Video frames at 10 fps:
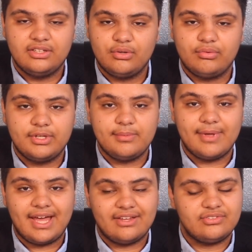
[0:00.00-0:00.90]
They're really
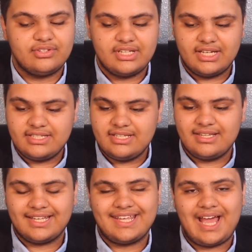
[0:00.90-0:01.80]
bad. So the idea
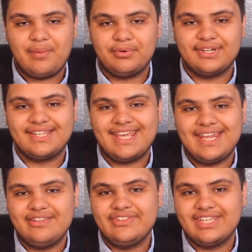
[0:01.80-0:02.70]
that Kaepernick
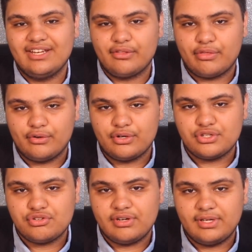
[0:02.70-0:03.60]
can't even get a
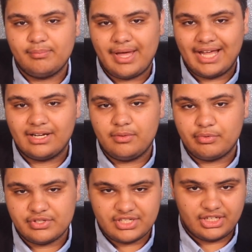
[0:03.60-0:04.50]
third string
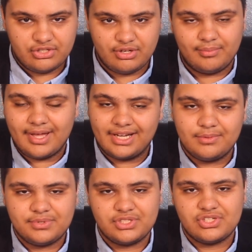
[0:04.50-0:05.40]
backup or a second string
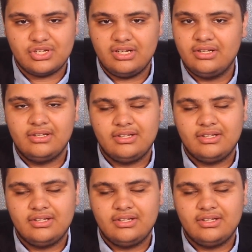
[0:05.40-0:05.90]
backup position